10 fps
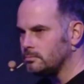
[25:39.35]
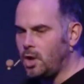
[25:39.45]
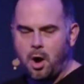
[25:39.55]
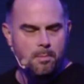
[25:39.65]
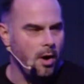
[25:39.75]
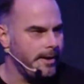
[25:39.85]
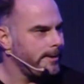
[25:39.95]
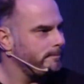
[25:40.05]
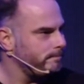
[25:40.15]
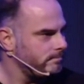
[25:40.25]

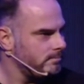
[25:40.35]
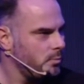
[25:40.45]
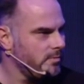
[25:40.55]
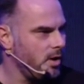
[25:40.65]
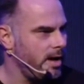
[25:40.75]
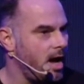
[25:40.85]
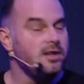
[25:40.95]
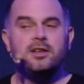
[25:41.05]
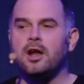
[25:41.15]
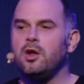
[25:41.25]
Nobody. We've got it
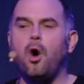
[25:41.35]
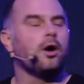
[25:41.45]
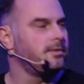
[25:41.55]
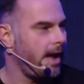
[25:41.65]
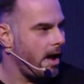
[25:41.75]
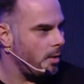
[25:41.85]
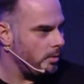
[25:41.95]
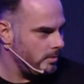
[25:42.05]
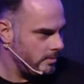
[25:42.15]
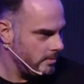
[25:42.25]
under lockdown.